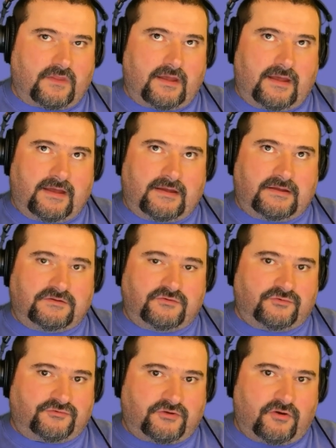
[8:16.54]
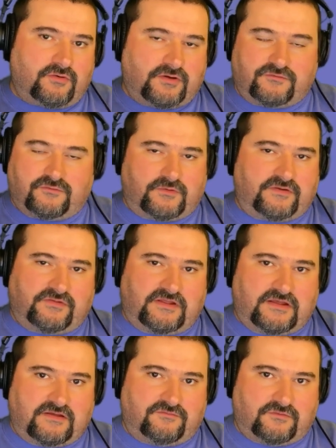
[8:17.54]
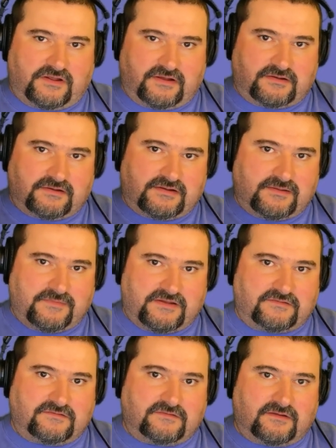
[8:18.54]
and your tokens or whatever they give you, like a limit,